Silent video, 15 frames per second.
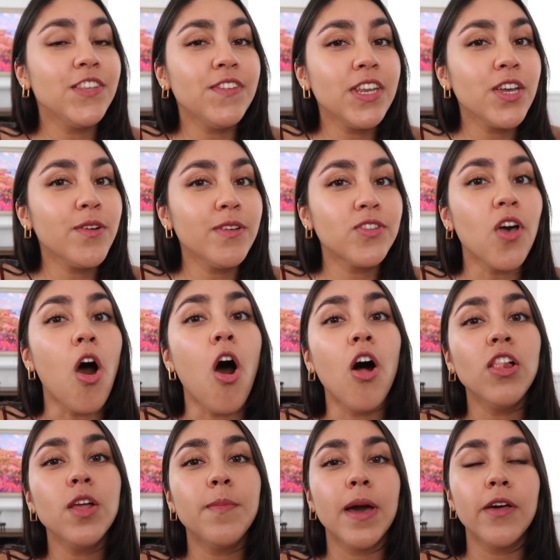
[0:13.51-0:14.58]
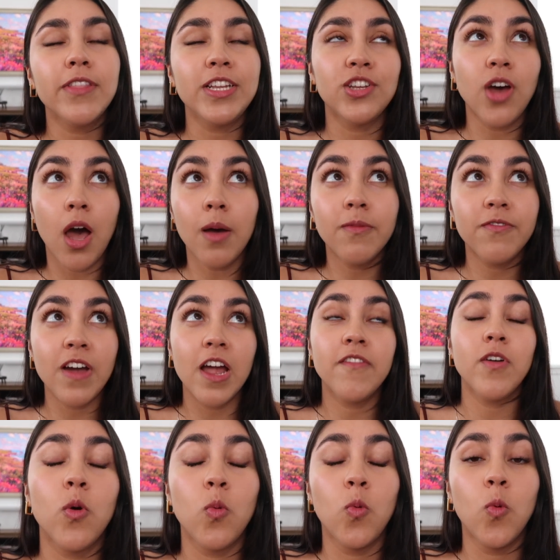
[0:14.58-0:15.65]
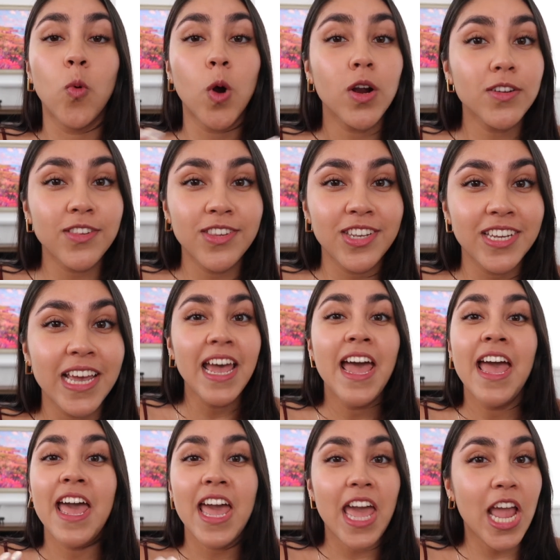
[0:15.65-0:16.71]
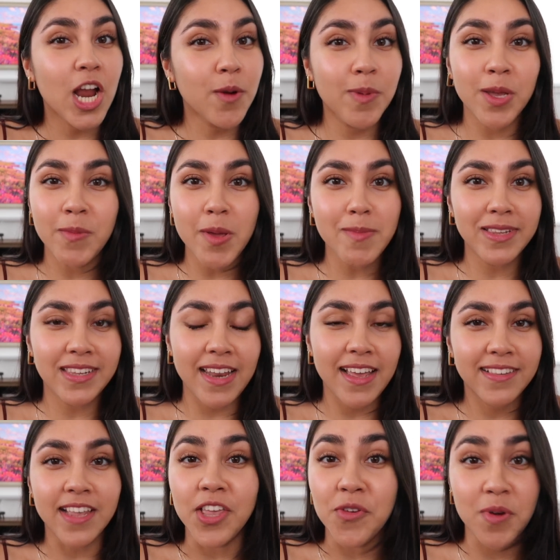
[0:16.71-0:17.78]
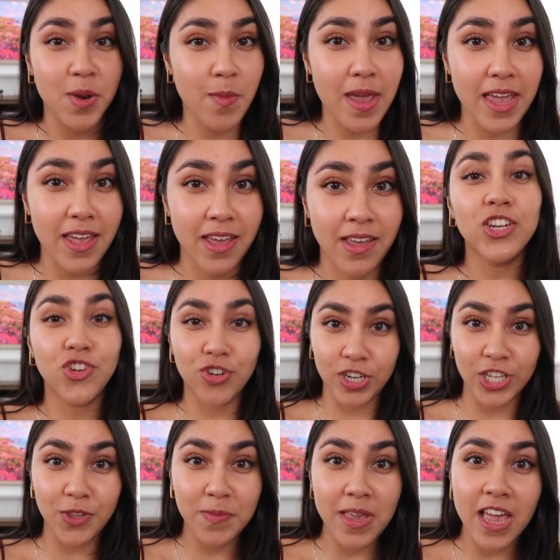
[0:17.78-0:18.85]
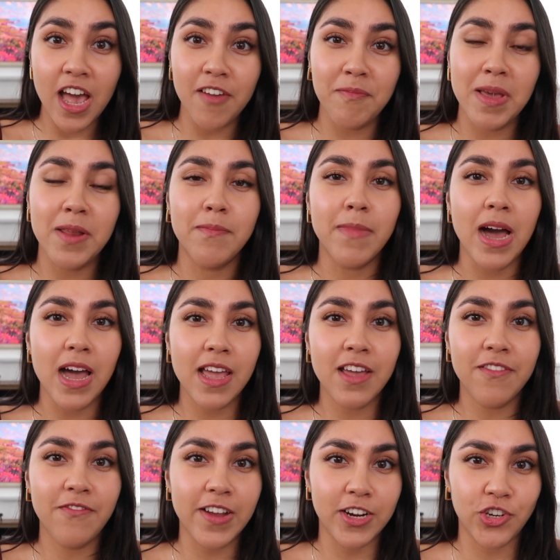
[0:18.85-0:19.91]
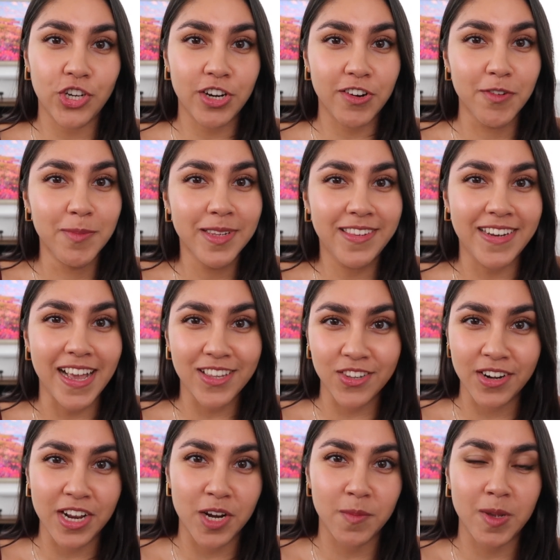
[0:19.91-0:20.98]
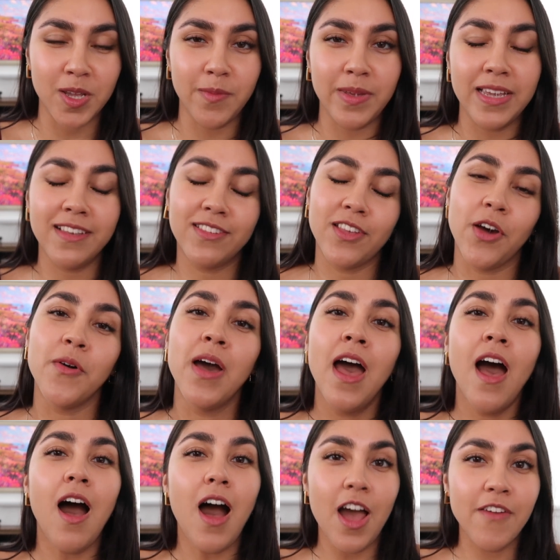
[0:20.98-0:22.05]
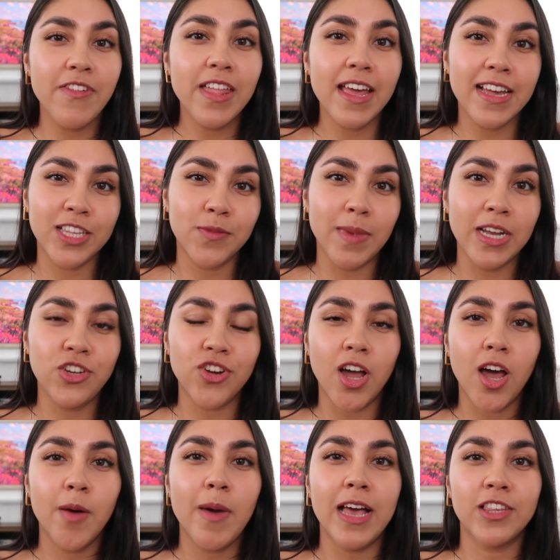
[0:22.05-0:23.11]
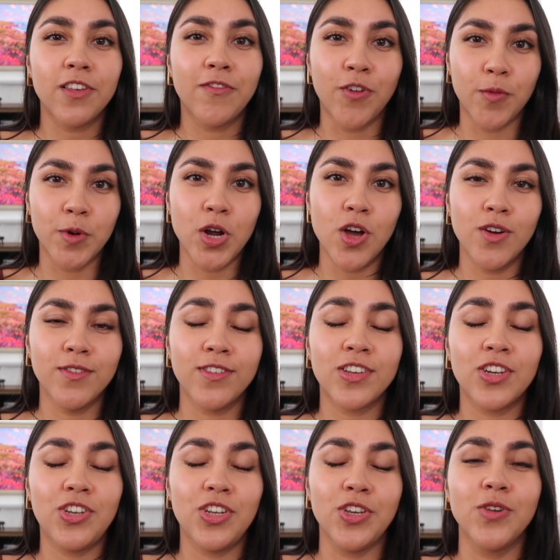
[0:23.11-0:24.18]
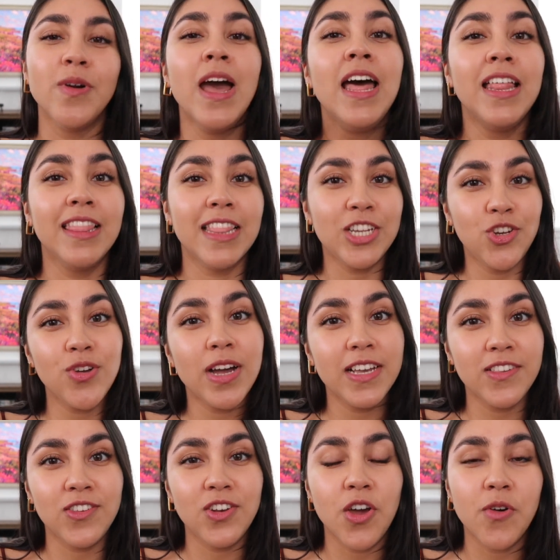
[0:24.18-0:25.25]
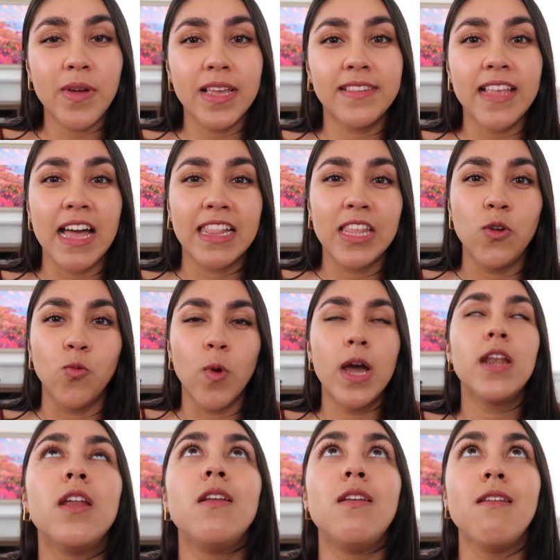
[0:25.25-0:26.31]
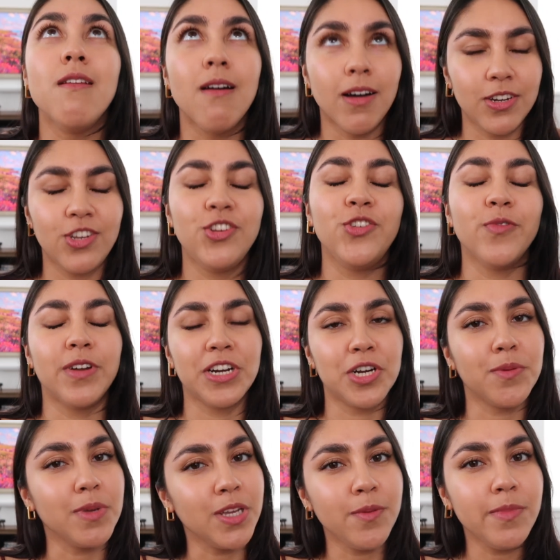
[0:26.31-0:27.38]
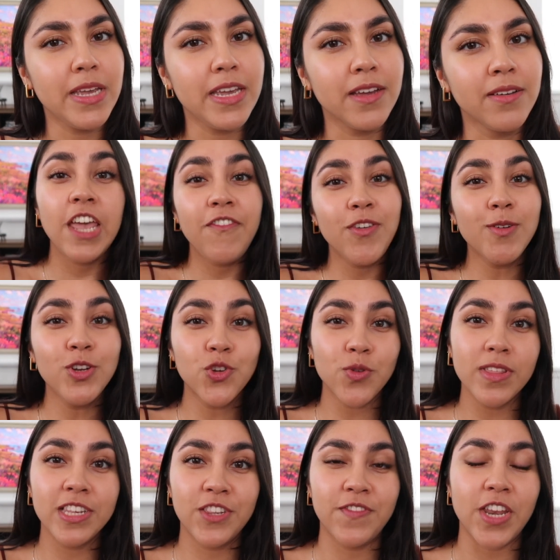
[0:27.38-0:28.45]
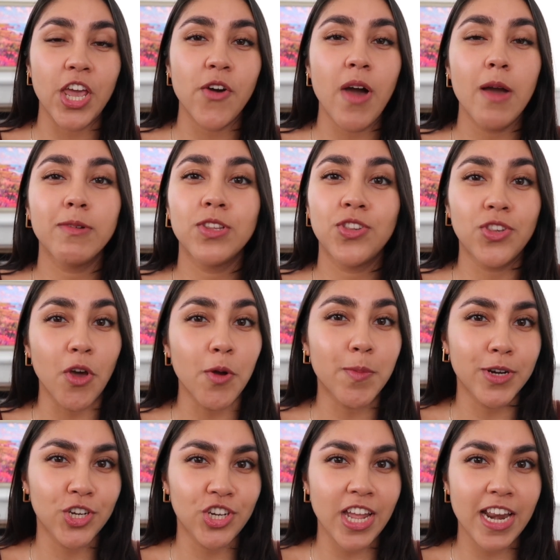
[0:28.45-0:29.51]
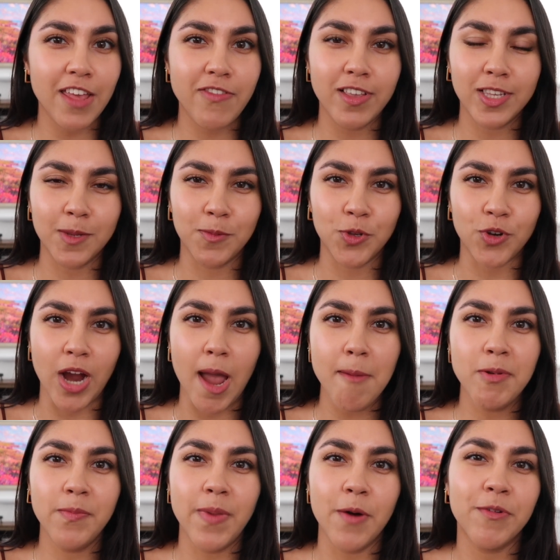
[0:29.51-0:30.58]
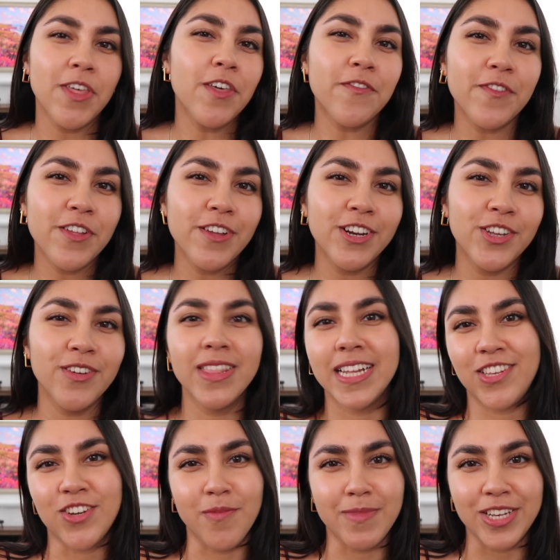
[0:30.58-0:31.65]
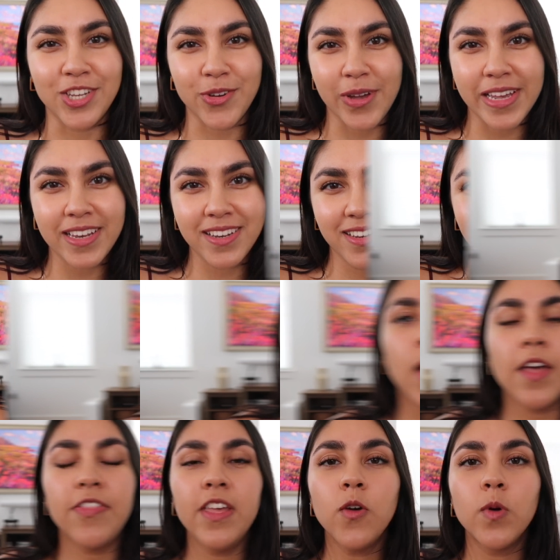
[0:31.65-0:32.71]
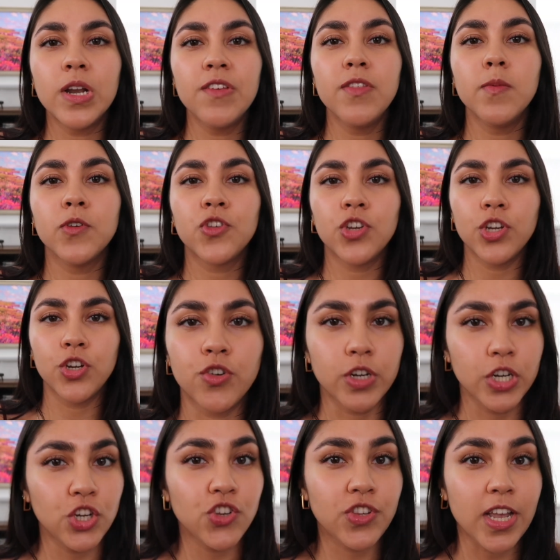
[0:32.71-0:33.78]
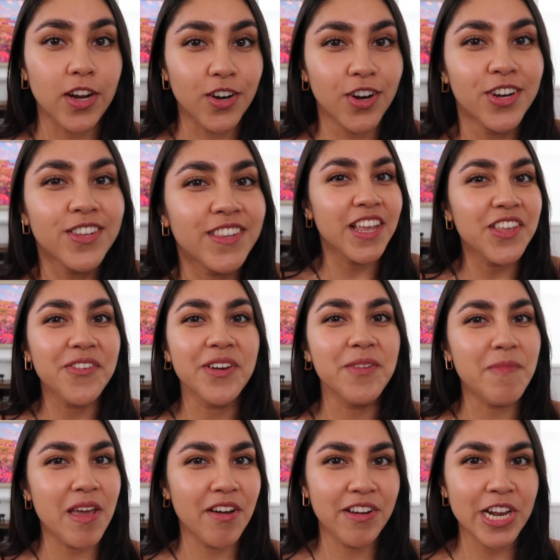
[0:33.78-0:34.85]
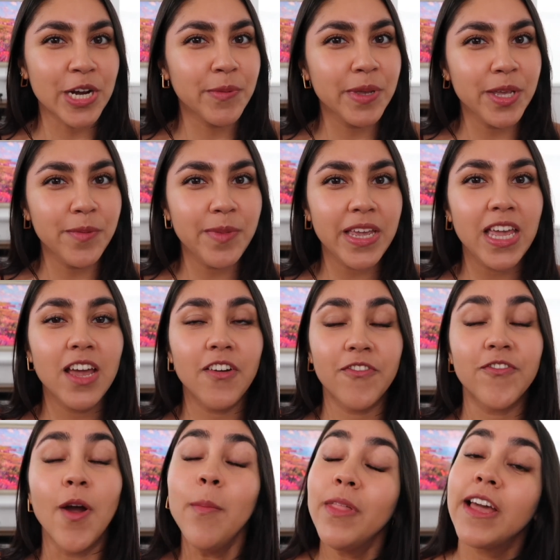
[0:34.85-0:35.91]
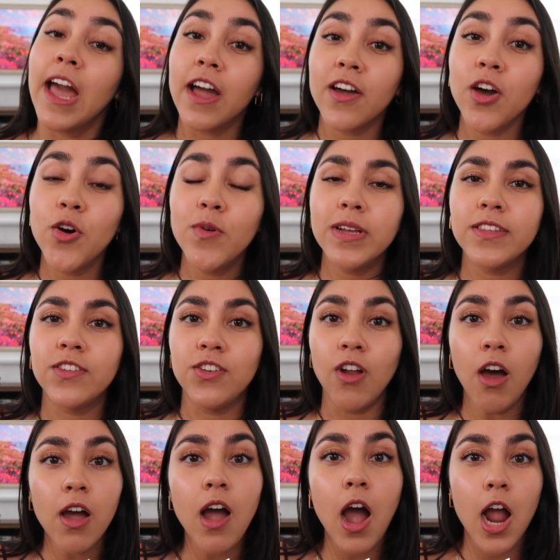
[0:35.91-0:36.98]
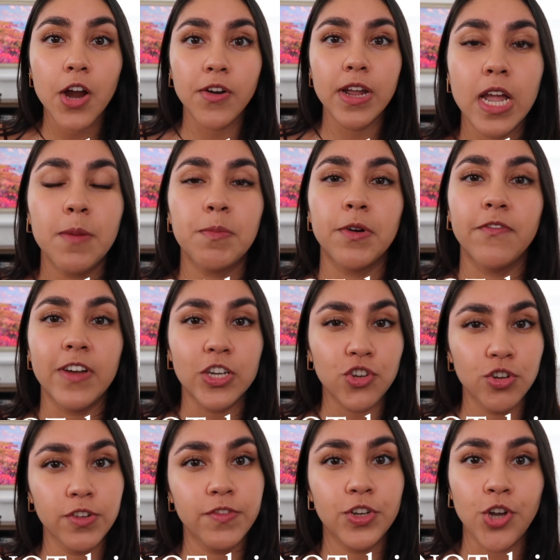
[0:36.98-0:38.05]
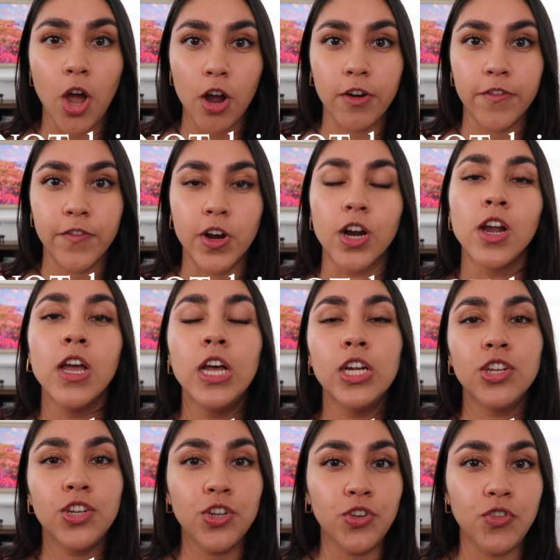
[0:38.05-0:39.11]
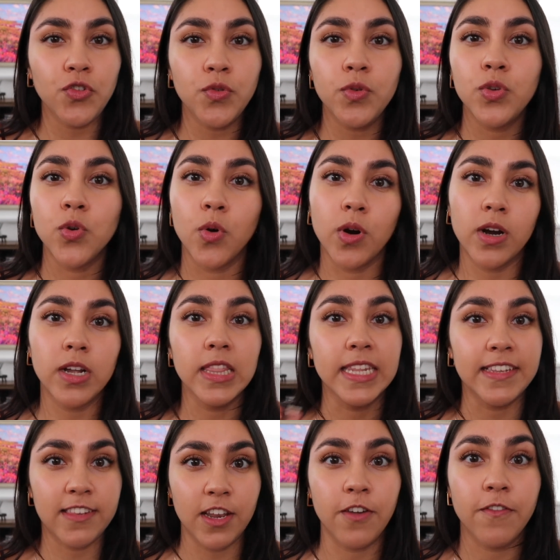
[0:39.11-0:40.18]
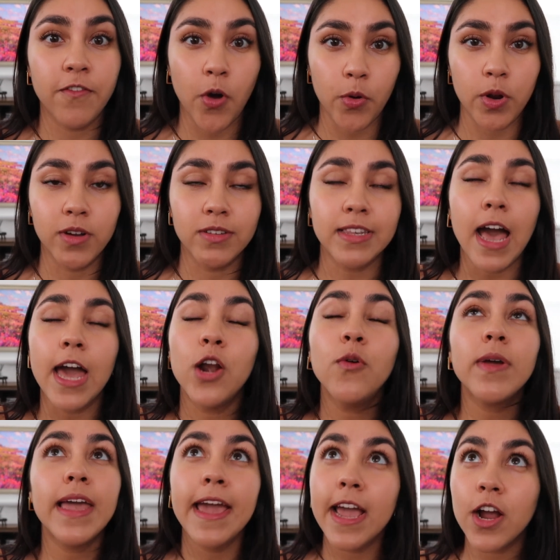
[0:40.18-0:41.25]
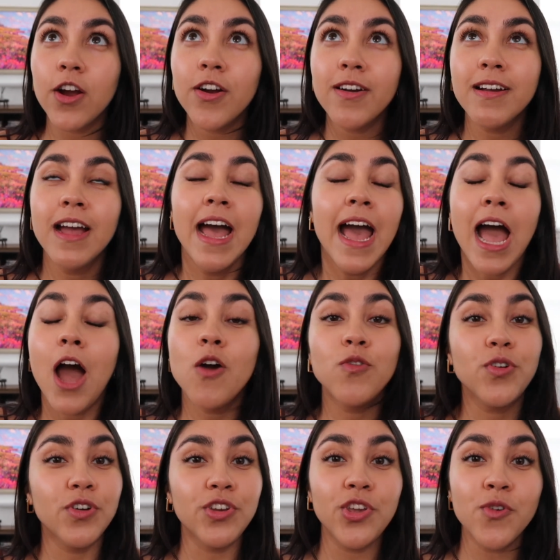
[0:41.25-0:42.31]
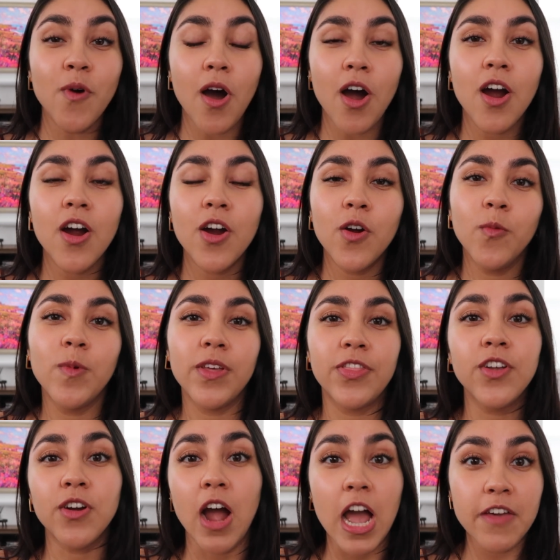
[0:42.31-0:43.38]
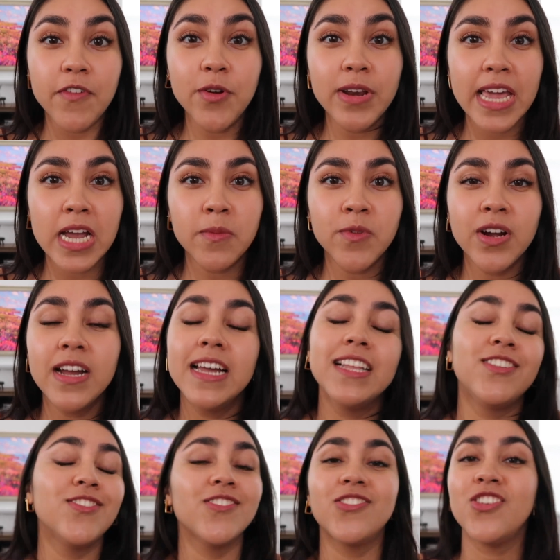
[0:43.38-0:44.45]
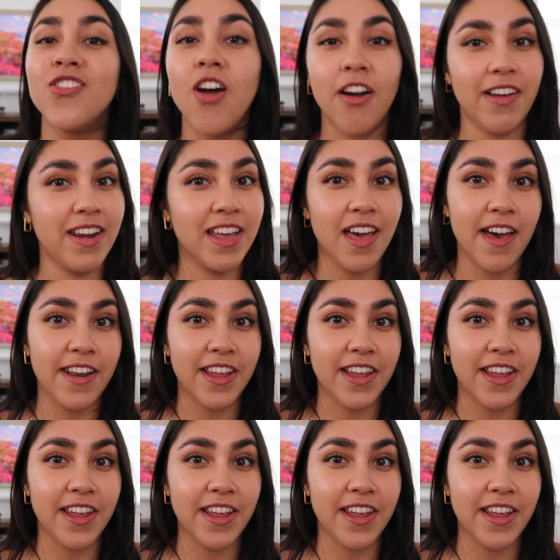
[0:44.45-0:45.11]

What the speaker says: video is all about the top 5 worst Airbnb mistakes that you can make. And trust me, I've made my fair share of mistakes on Airbnb, so I feel like it's my job as a former host to let you guys know exactly what not to do on Airbnb. If you enjoy this video, I would so appreciate it if you subscribed, but without further ado, let's jump into it. So I think one of the most egregious errors that you can make on Airbnb from the get-go is not hiring a professional photographer to do your listing photos. I don't care how good you are with your iPhone camera, it's just not gonna cut